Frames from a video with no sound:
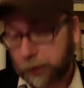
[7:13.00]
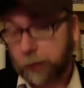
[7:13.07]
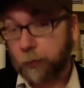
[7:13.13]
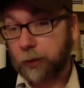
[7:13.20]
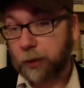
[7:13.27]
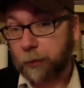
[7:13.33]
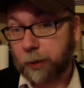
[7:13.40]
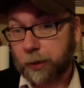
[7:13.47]

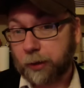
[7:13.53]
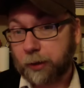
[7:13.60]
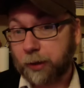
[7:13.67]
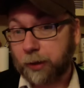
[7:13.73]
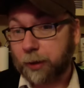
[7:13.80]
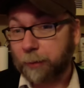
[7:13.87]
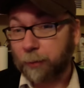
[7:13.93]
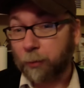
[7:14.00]
really wanted, the
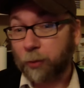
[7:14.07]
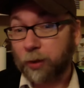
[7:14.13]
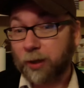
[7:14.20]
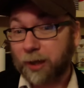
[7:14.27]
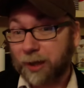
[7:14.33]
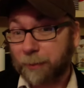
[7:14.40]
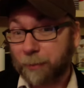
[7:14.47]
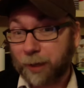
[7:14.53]
number one
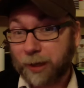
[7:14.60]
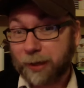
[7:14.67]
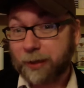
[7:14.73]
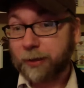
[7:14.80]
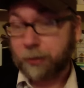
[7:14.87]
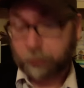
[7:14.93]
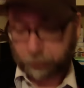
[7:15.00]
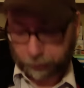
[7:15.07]
on my
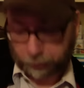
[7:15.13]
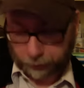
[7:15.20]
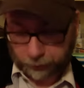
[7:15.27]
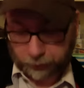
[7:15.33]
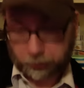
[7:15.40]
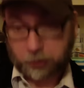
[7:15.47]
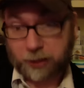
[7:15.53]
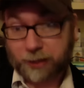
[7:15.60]
list,
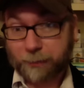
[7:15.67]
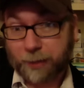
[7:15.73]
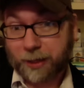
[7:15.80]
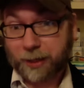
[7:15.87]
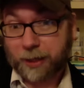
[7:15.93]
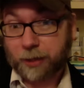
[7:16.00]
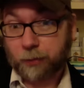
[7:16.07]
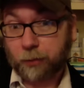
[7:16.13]
is in my
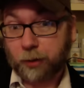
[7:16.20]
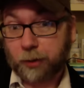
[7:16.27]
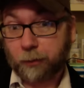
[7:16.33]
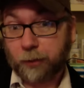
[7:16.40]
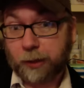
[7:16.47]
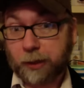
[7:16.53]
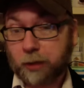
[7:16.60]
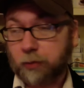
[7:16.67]
hands
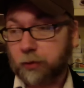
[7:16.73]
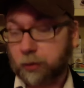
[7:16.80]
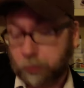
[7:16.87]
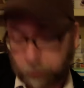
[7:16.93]
right now. So